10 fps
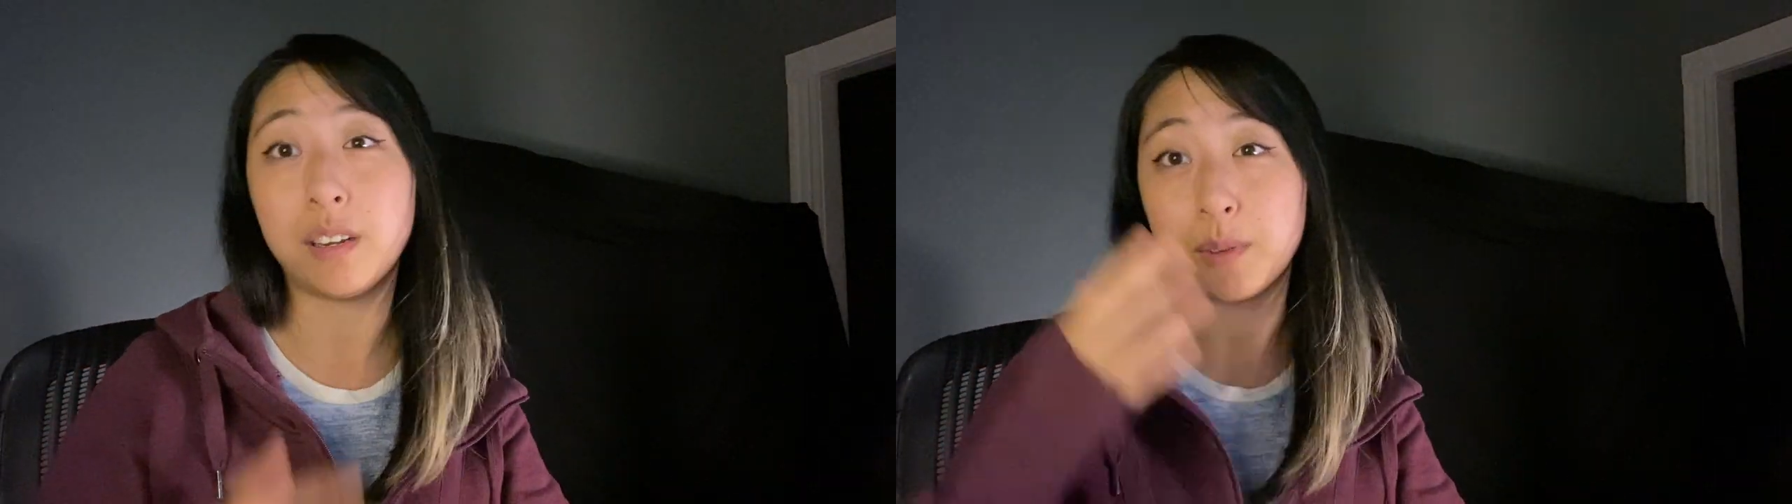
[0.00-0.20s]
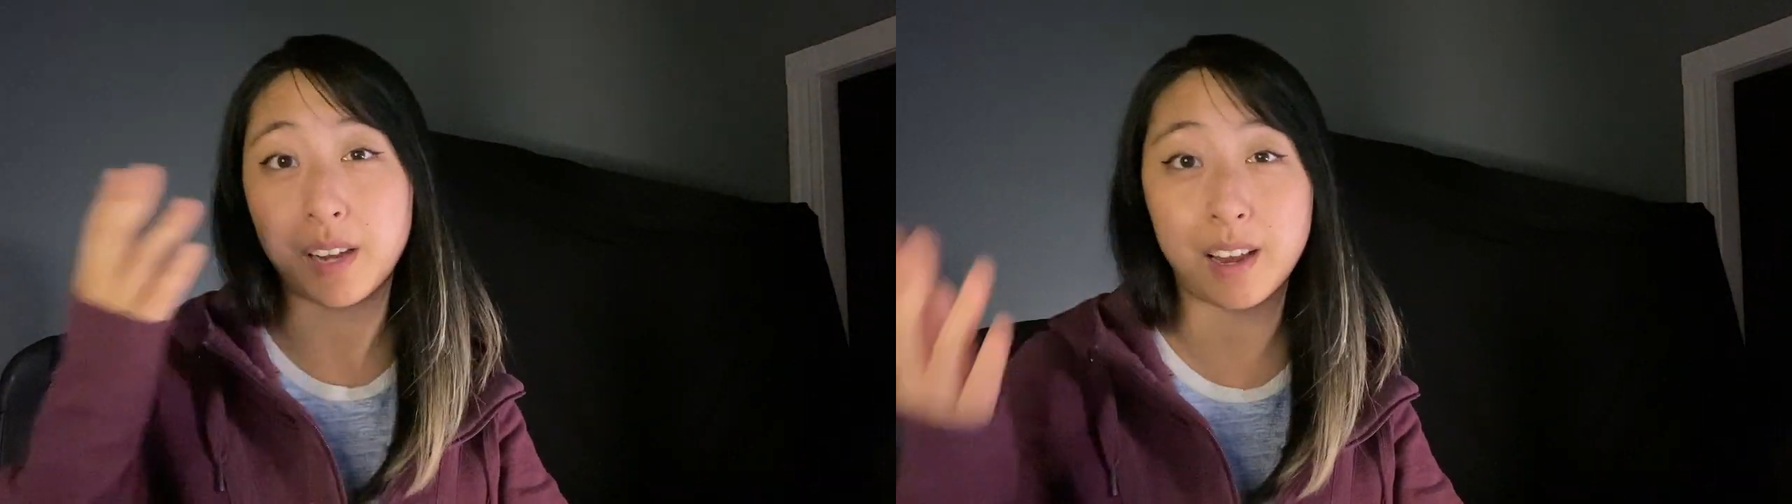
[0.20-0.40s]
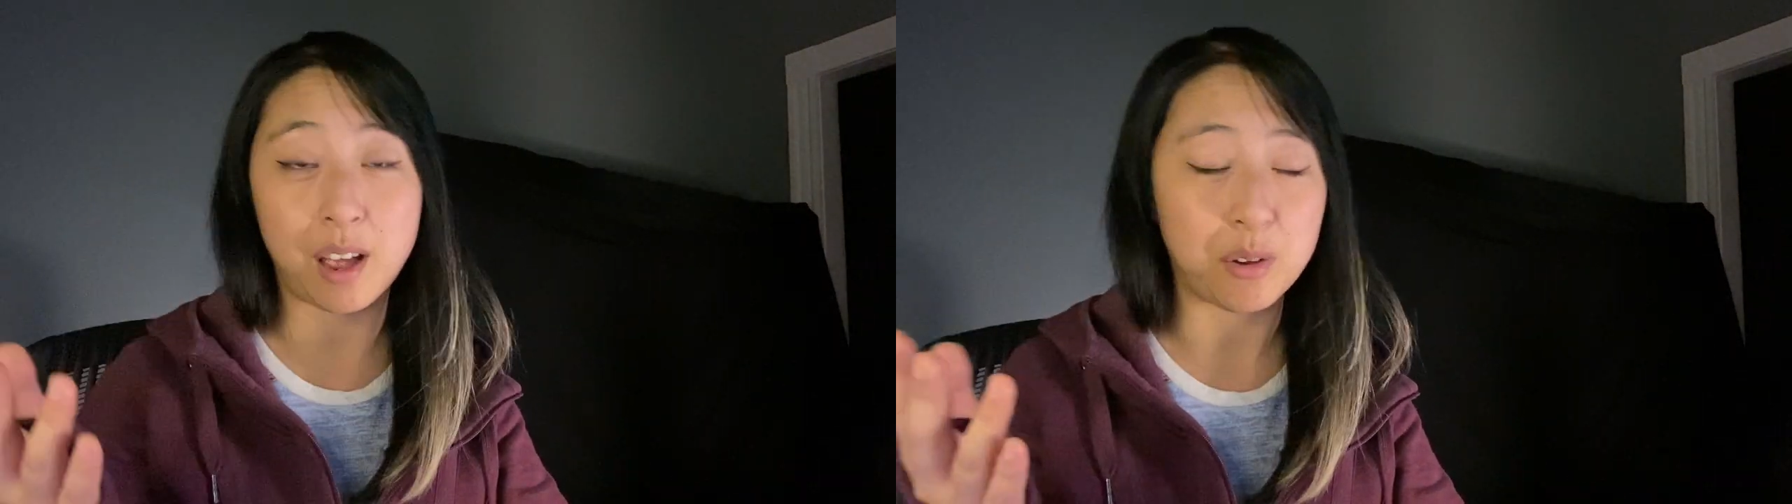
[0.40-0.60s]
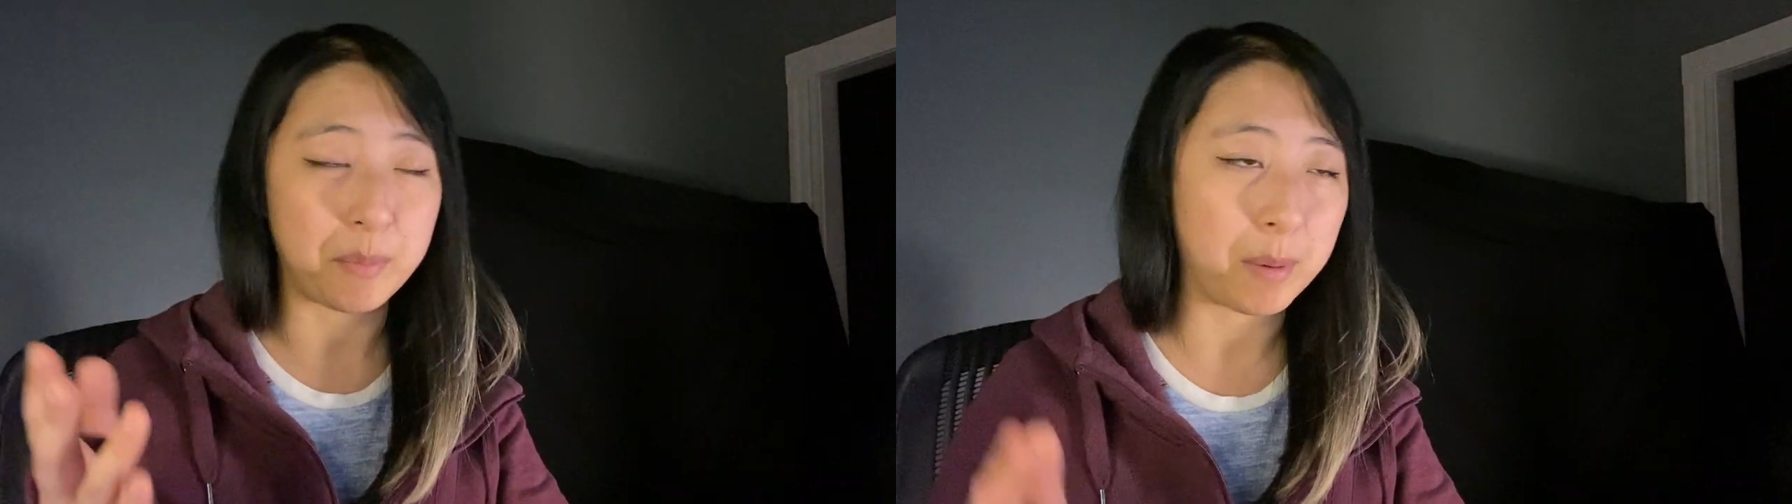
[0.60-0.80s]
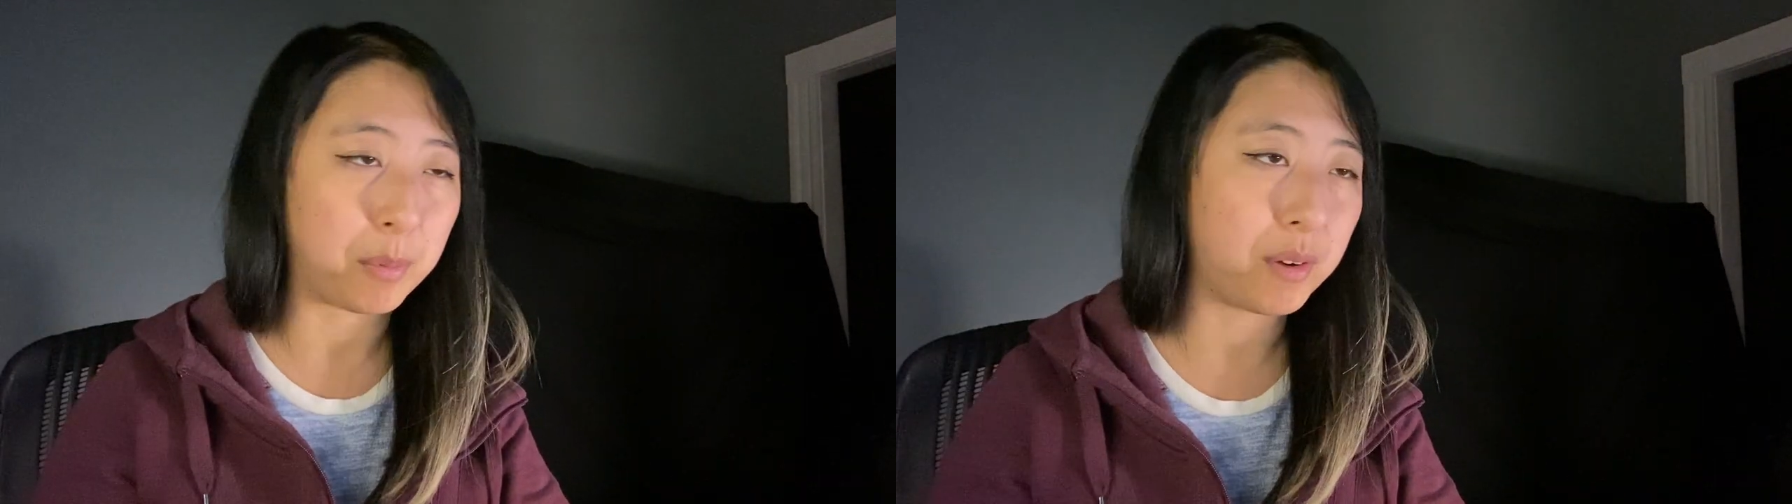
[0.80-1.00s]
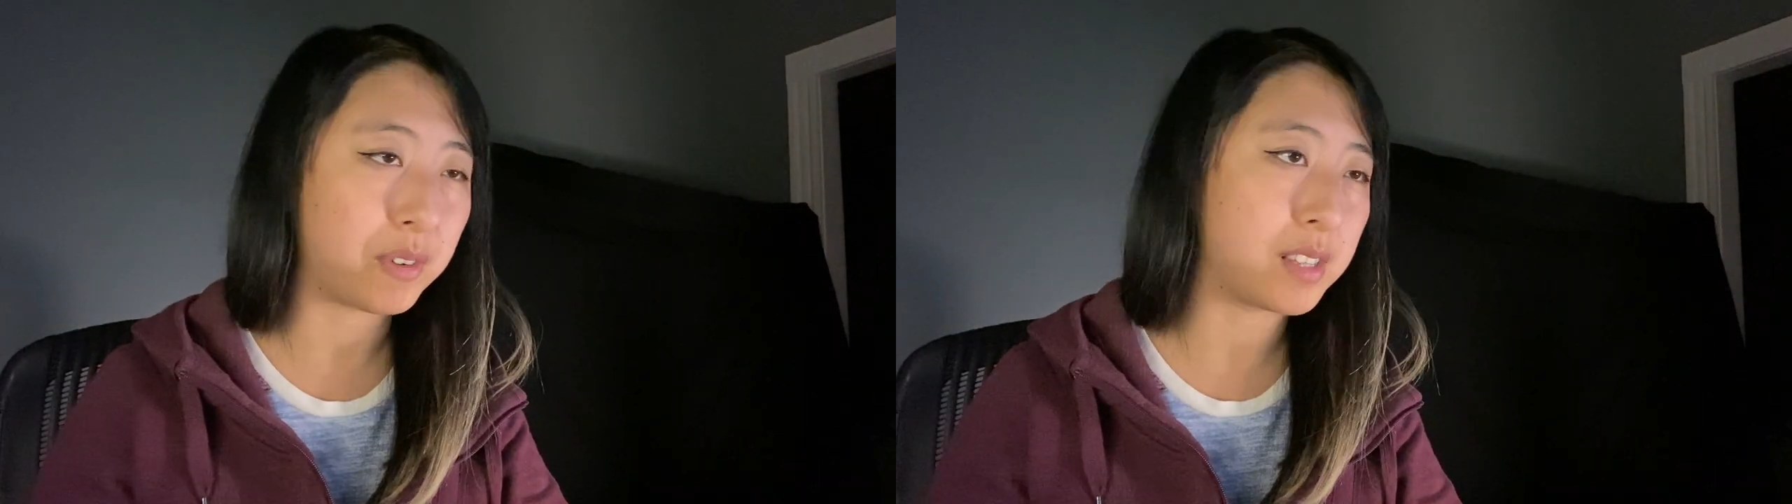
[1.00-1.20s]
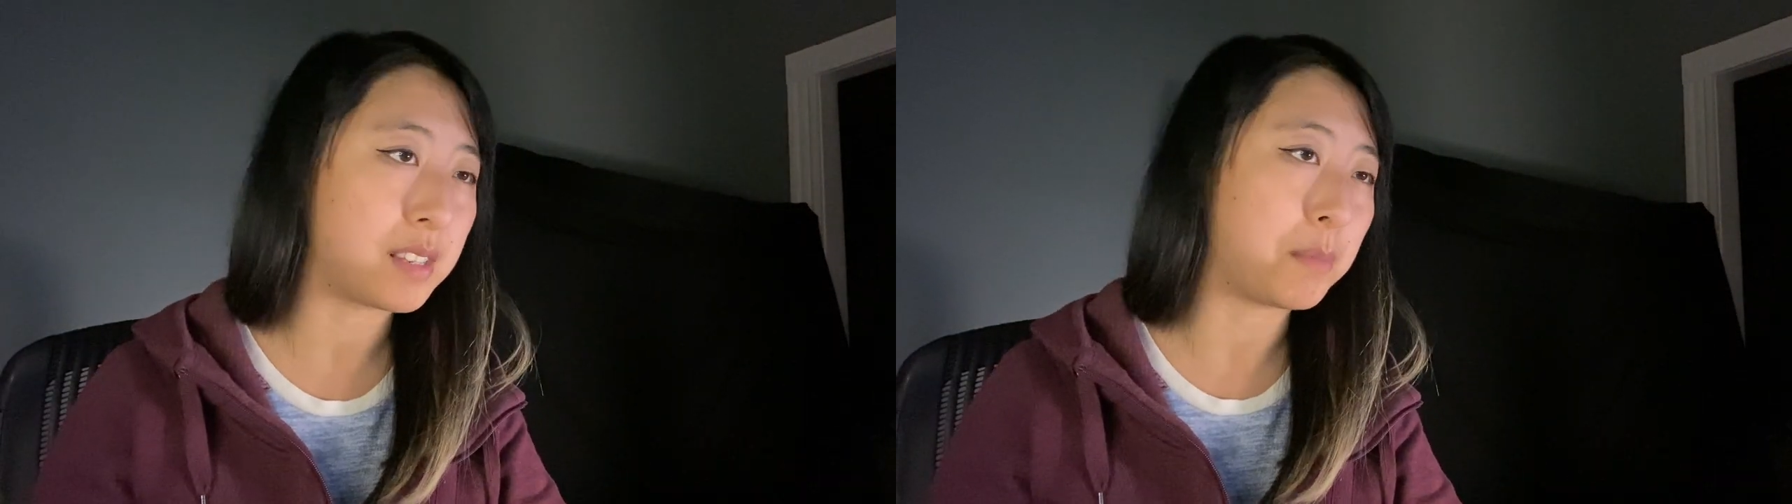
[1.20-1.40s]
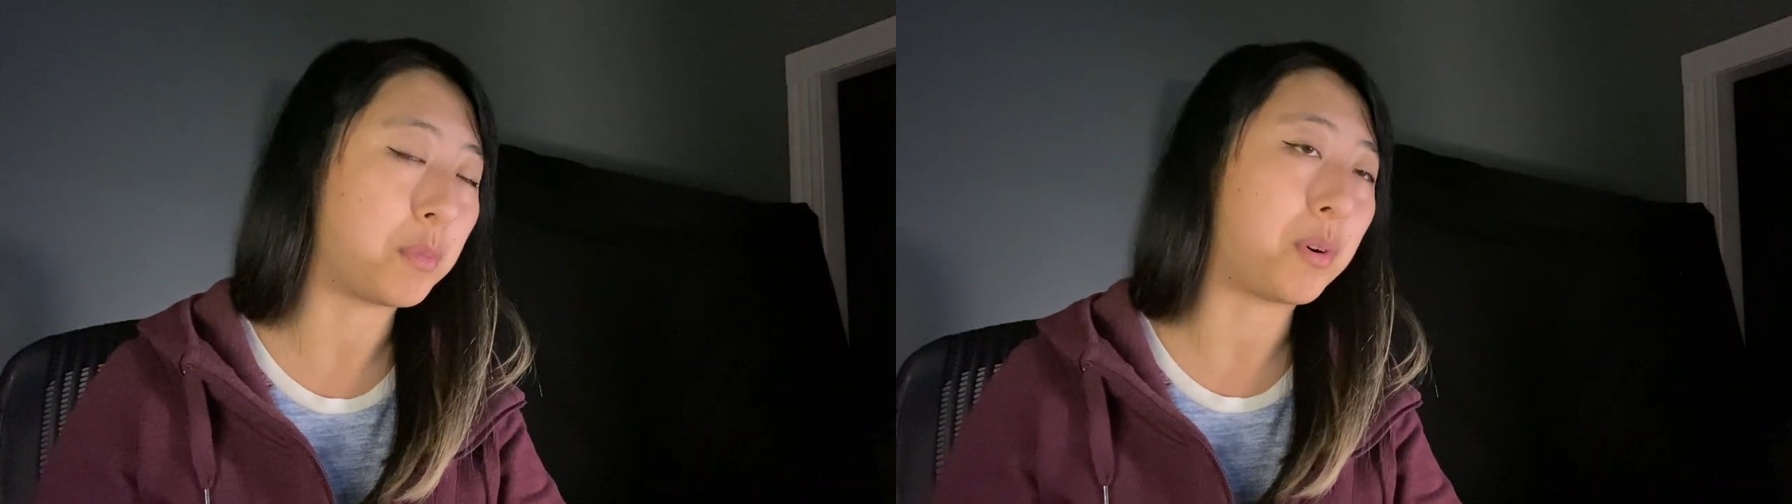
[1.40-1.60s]
He would hang out with my boyfriend
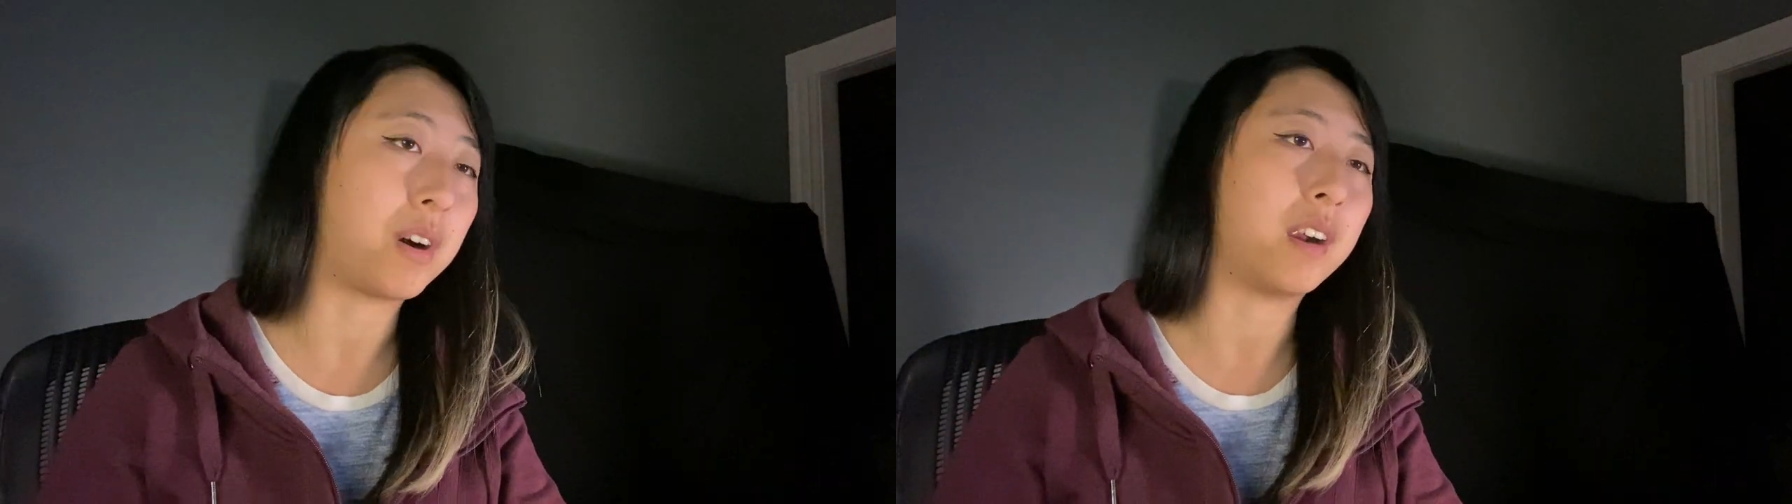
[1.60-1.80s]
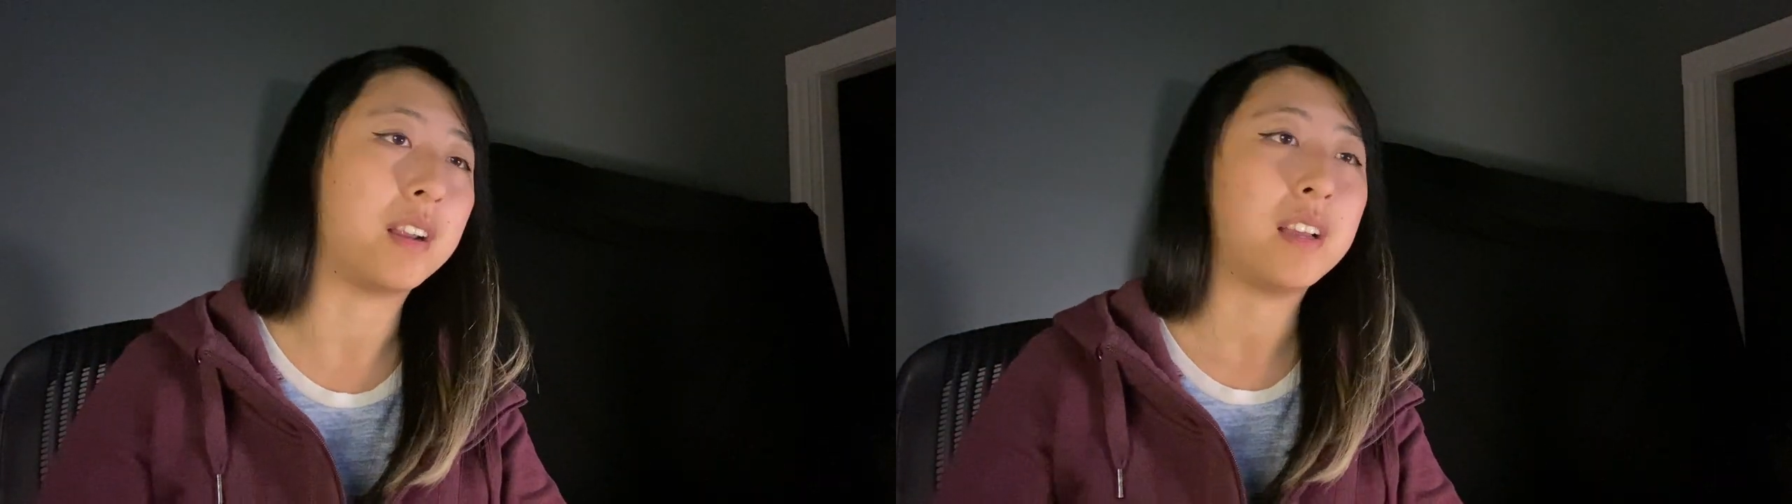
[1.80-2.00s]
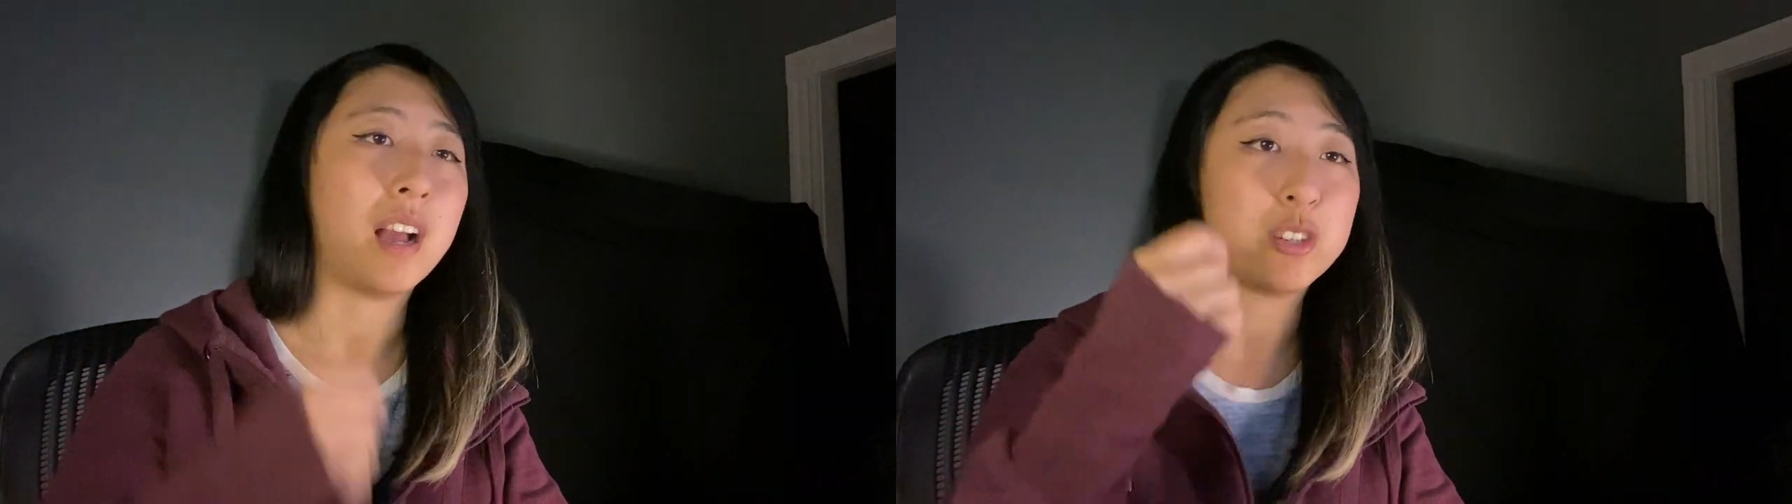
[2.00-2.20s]
some more.